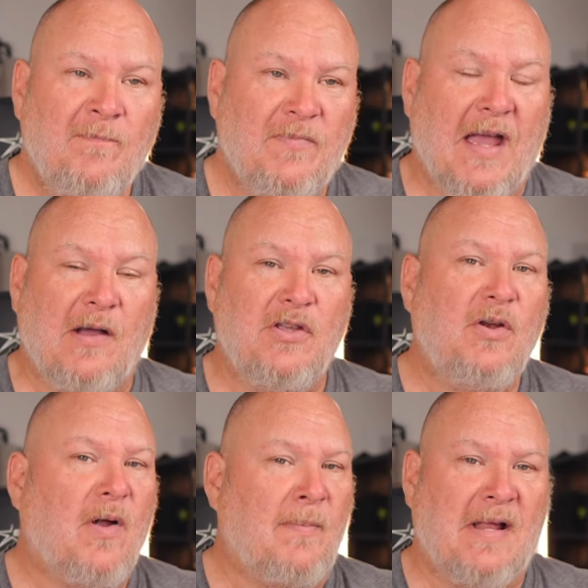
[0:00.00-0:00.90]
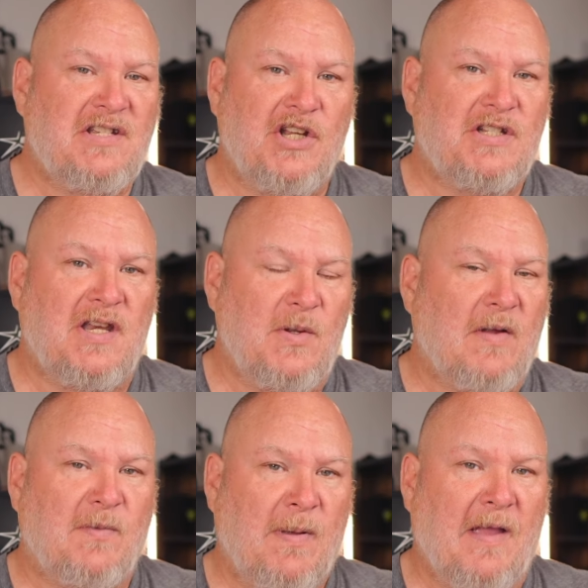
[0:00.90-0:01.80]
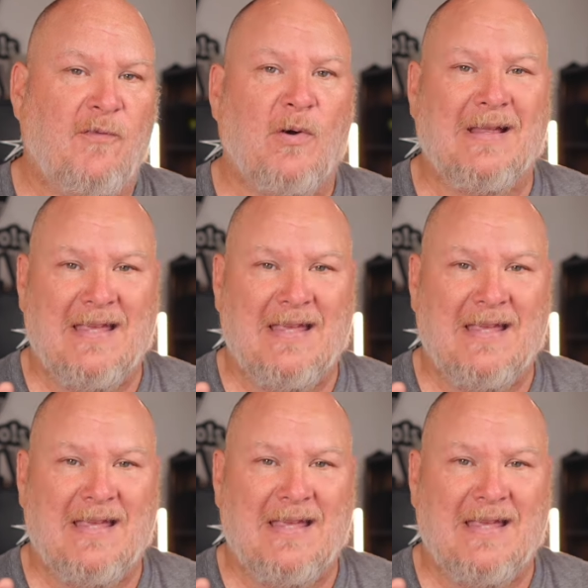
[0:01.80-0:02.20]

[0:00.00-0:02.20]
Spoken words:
Now, I'm not suggesting you have to pay for it.